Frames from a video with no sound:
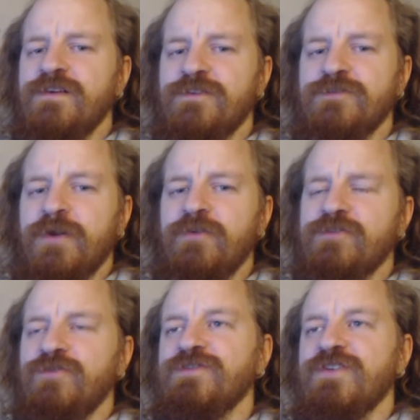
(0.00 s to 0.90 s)

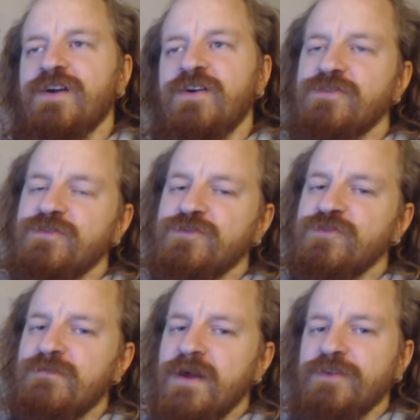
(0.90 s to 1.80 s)
spirit creature that costs you
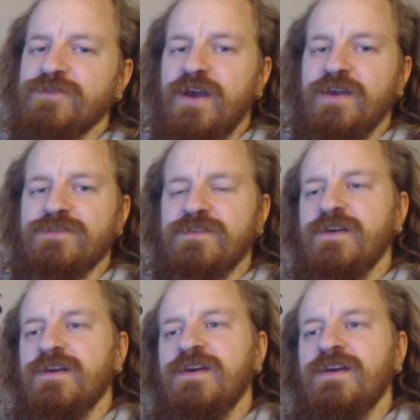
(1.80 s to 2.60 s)
2 mana to cast.